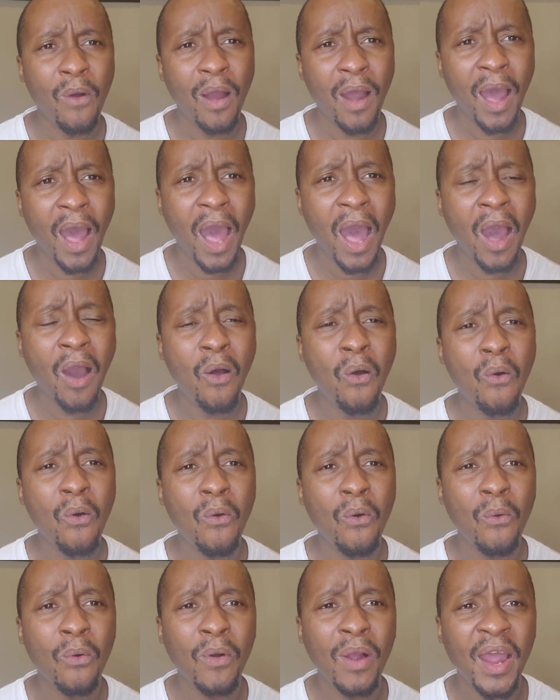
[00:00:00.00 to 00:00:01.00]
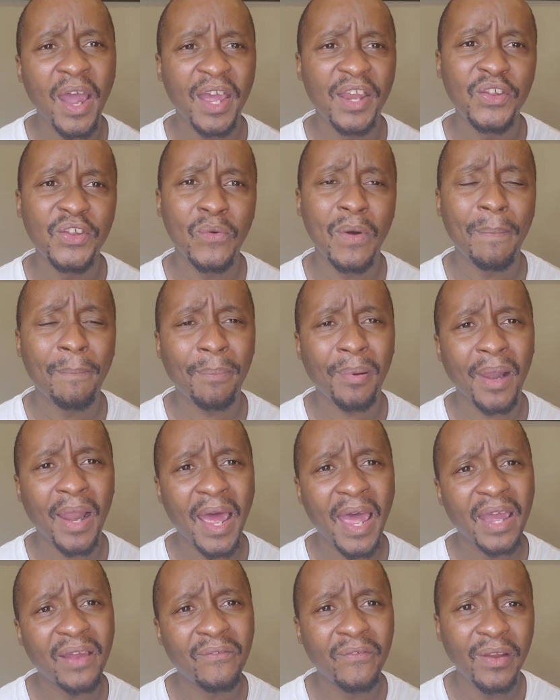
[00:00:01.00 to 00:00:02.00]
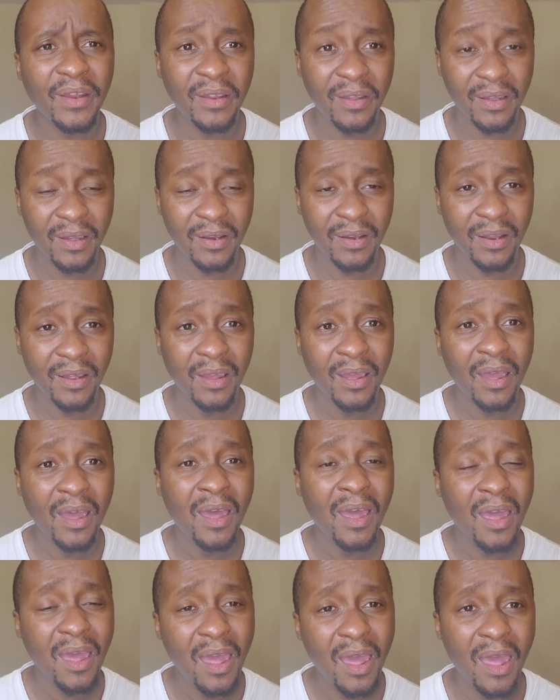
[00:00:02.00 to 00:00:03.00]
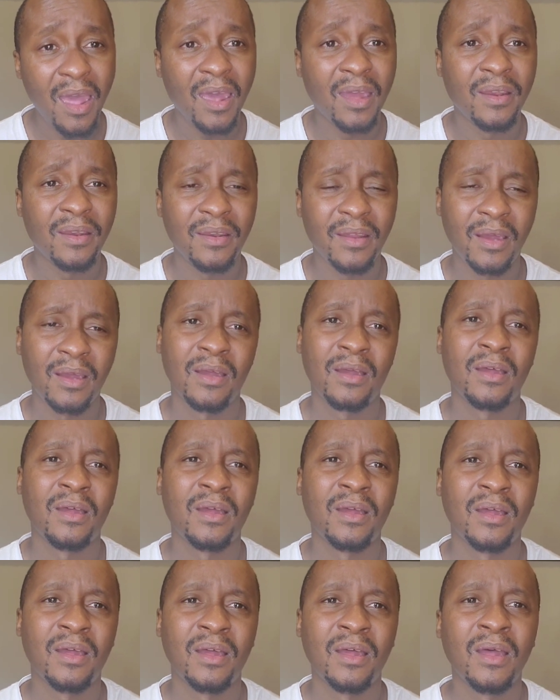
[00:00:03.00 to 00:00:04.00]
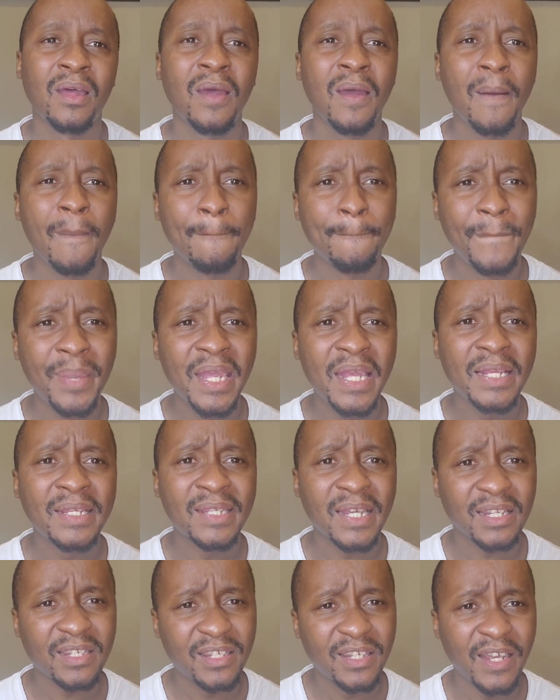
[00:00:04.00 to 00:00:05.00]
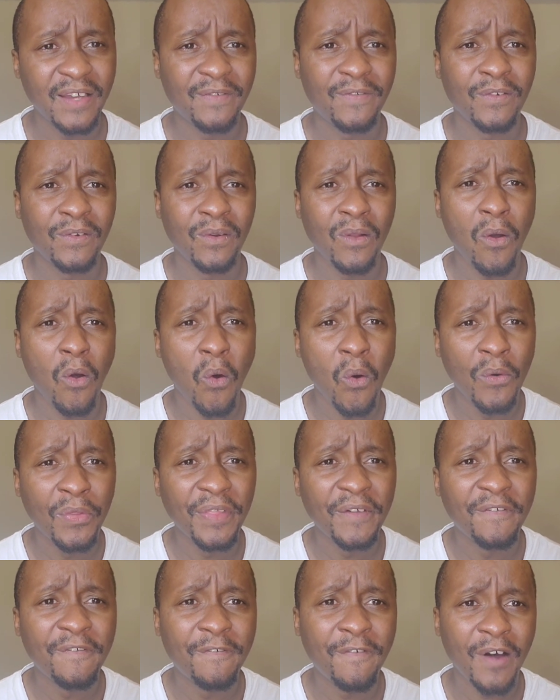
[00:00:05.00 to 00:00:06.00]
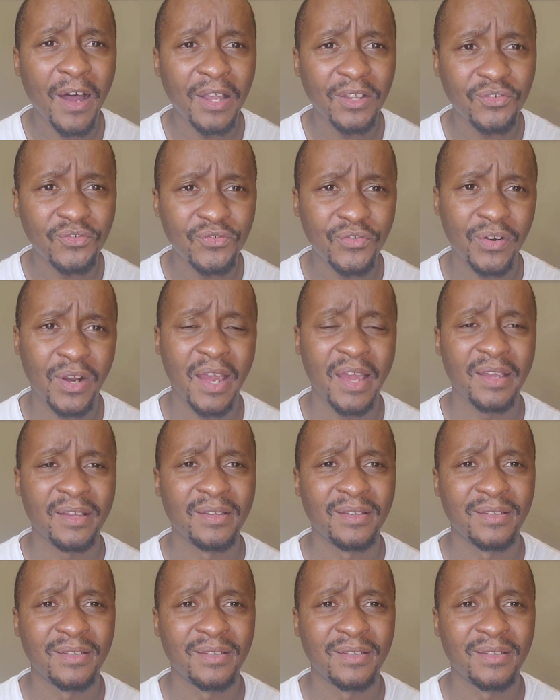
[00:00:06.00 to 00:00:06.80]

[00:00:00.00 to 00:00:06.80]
how can you apply green card and be successful on the first try?